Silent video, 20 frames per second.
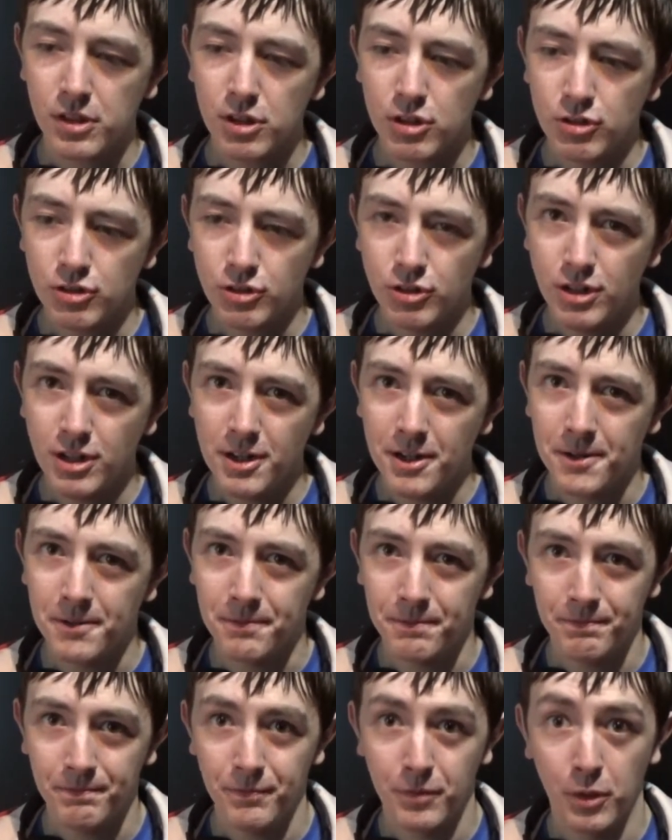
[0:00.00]
So, yeah.
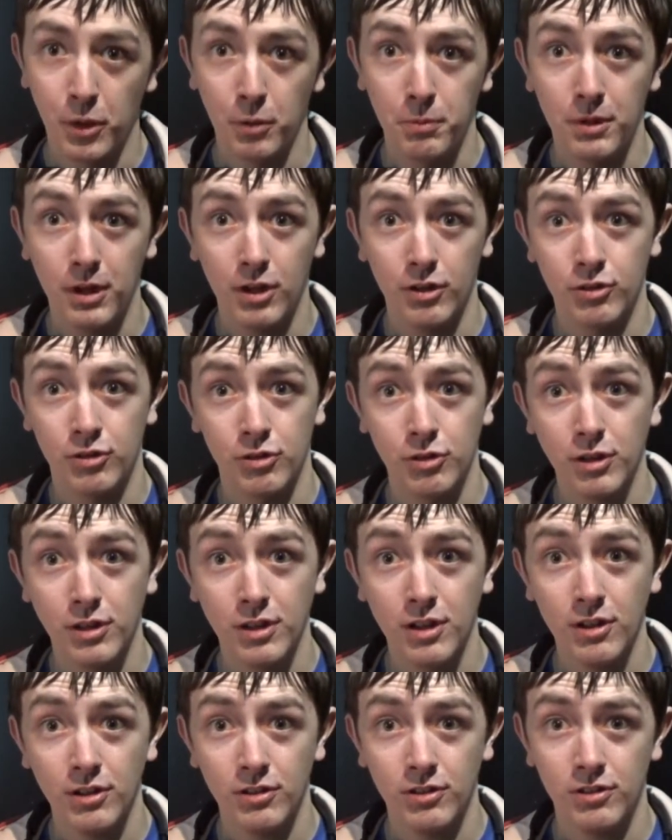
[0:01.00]
Hope you guys enjoyed
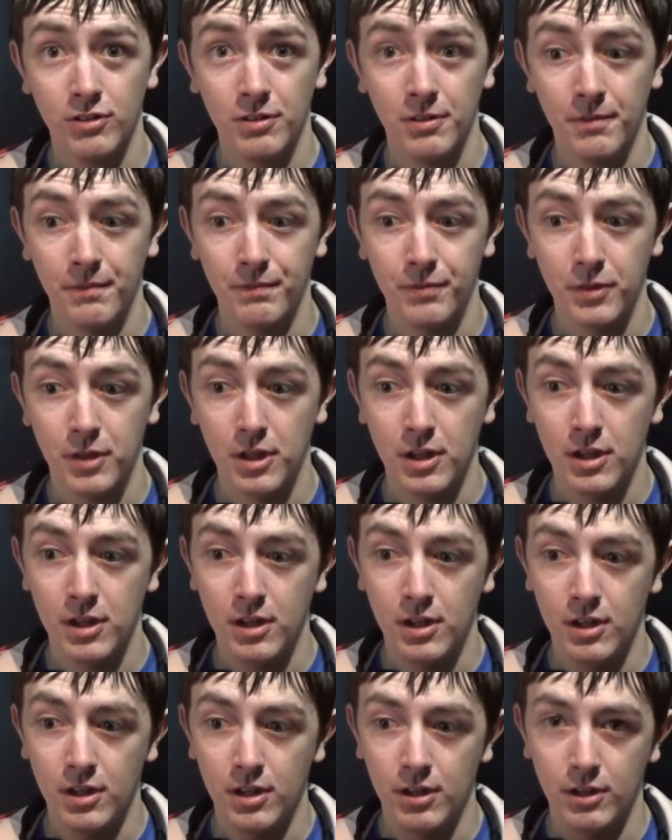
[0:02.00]
this.
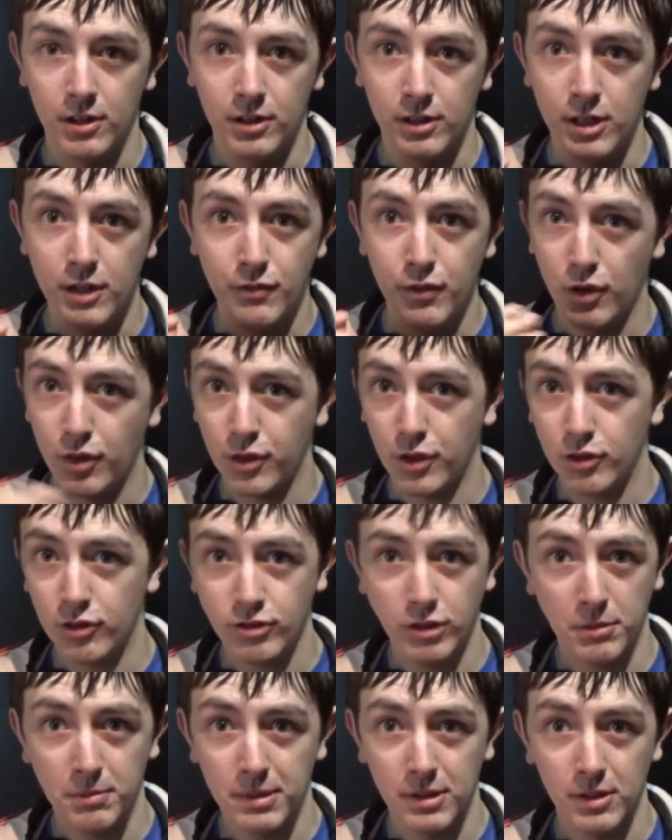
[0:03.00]
Leave your thoughts
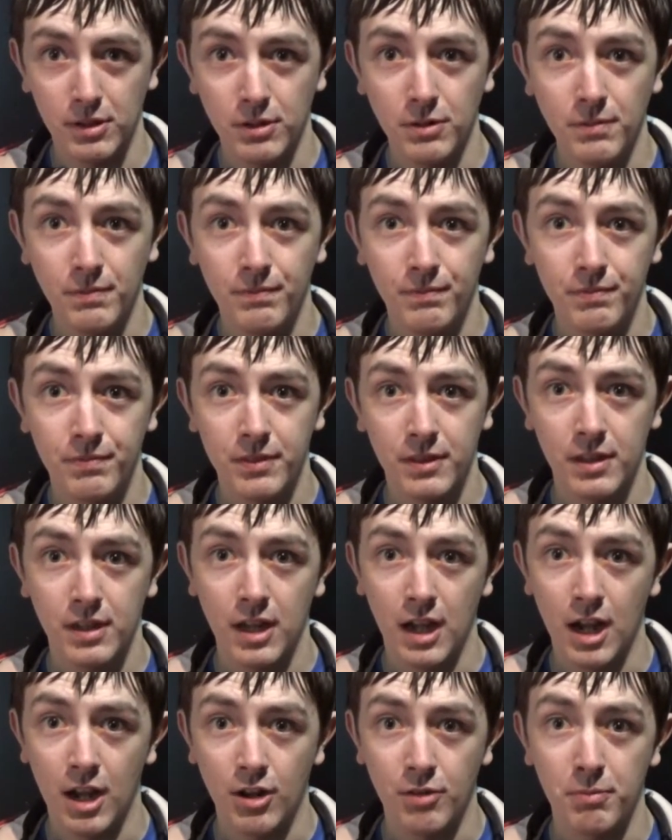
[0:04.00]
down below.
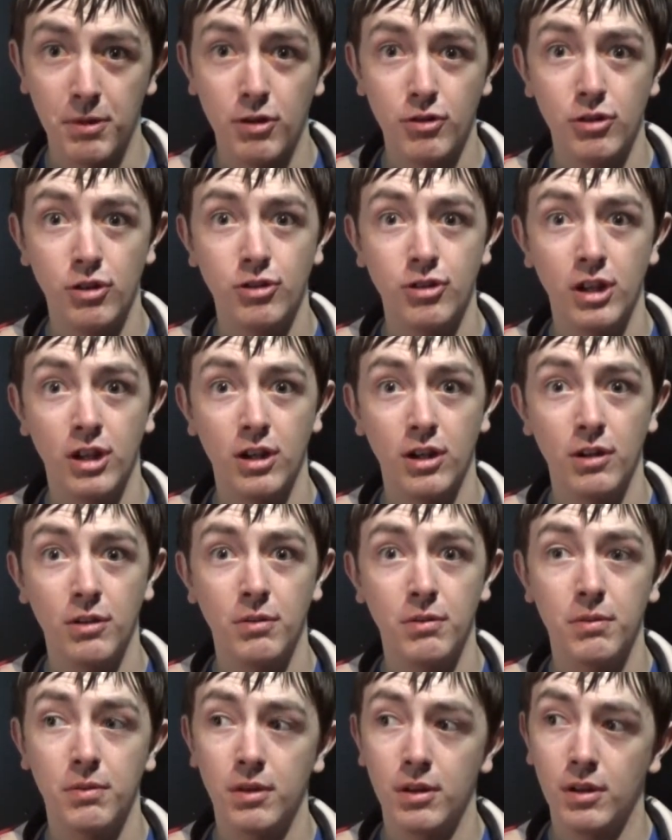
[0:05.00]
And make sure to check
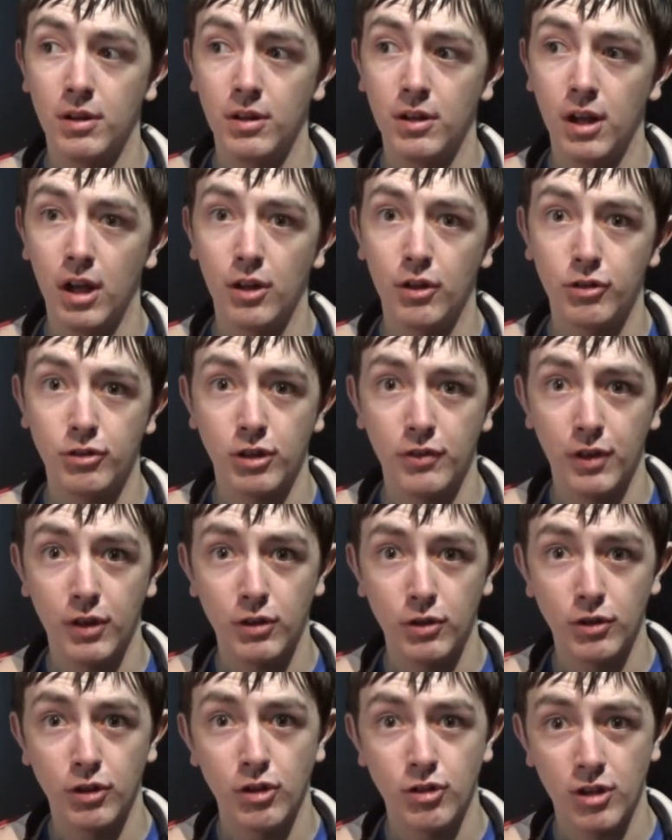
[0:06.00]
out other stuff I
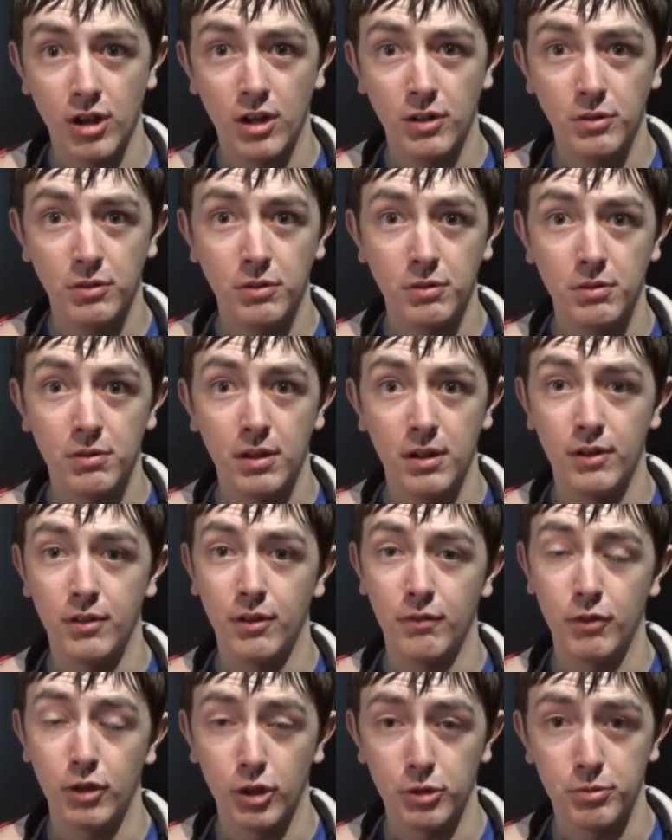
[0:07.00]
do on the channel. I
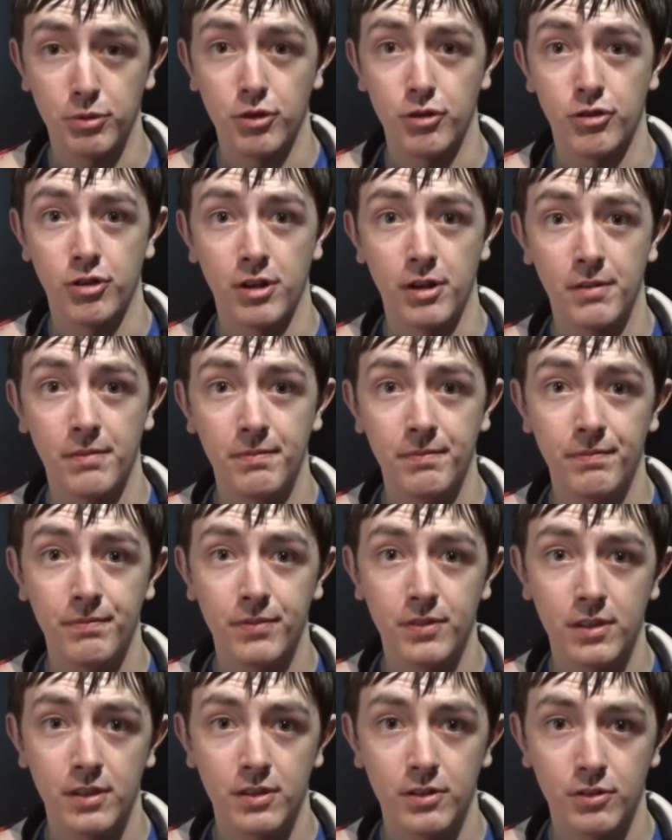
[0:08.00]
really appreciate it.
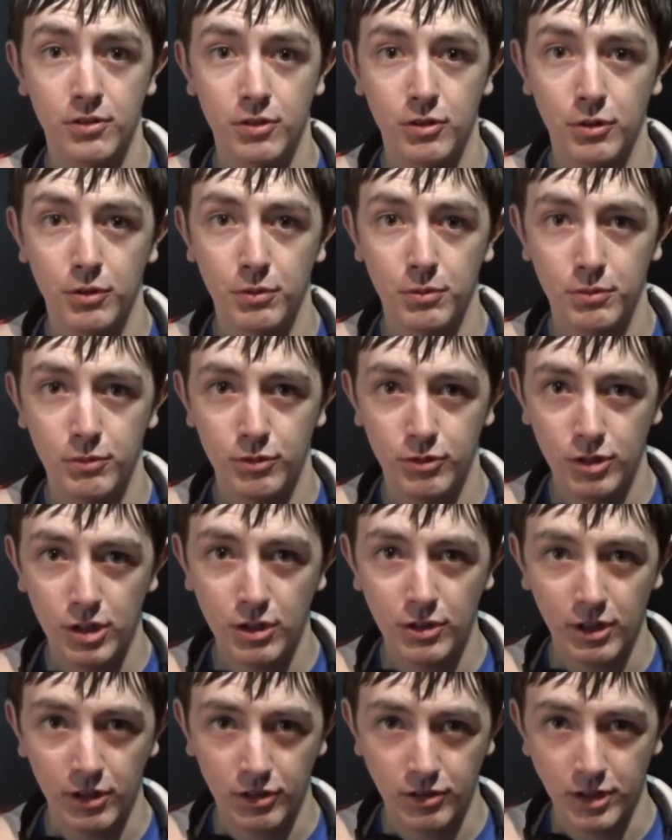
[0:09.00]
So, see
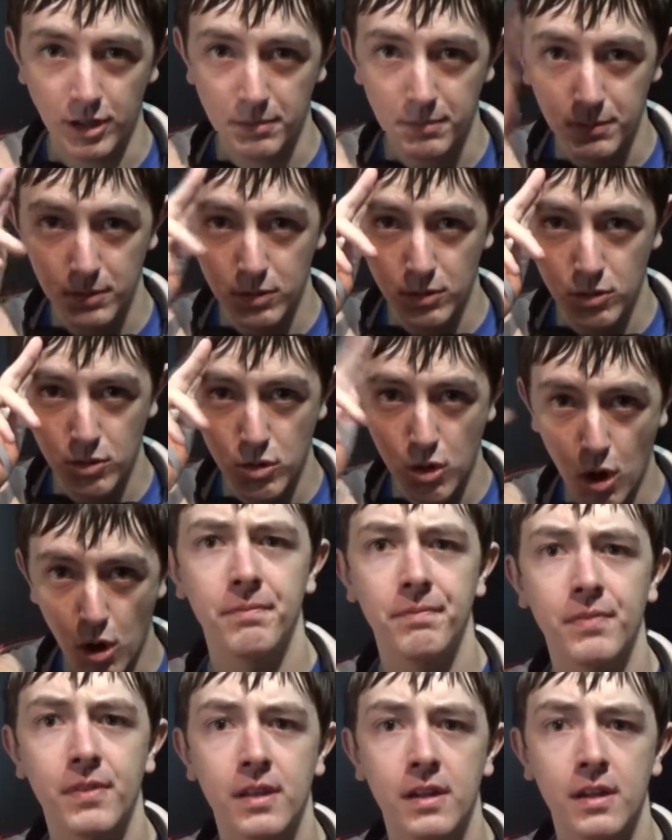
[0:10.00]
y'all next time.
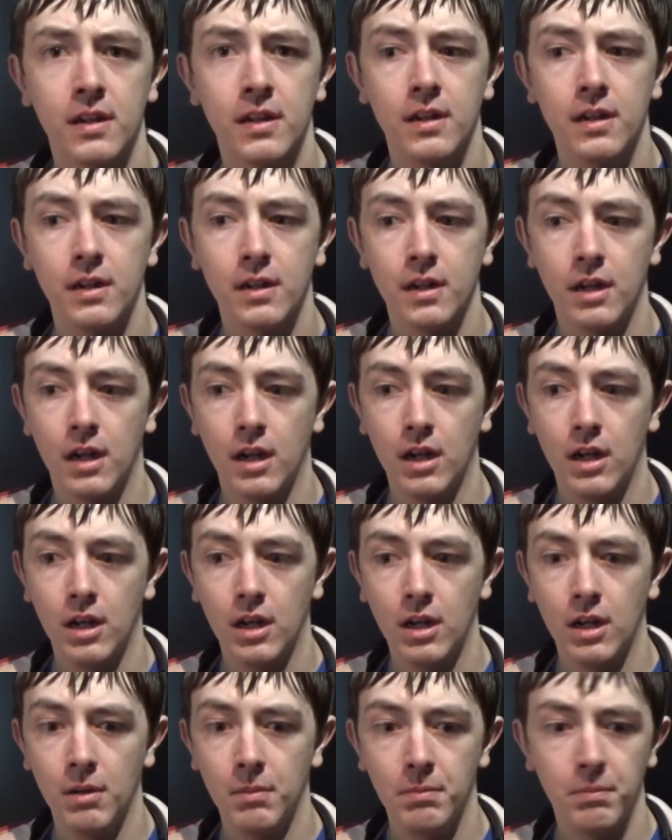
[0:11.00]

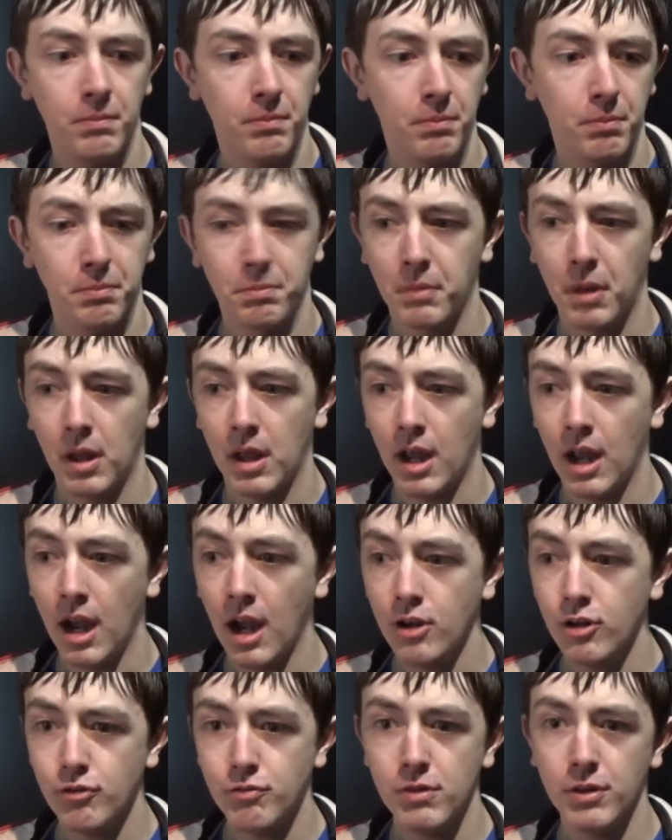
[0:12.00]

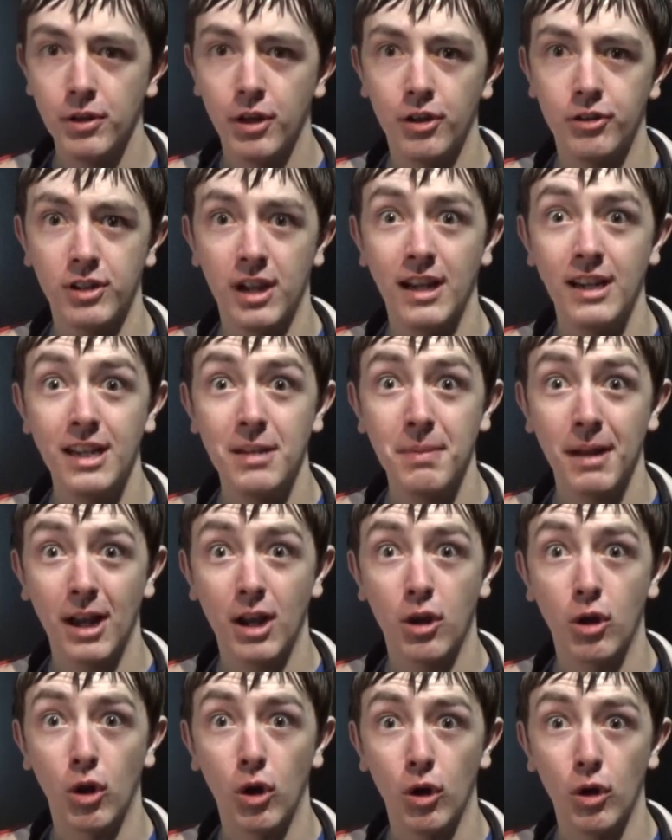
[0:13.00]
I just realized I need to make a
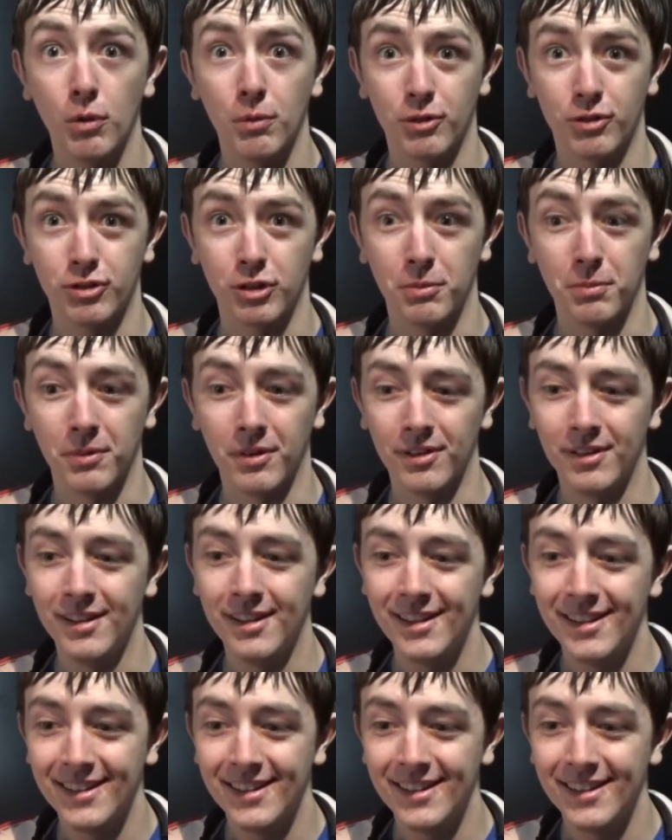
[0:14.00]
call with someone.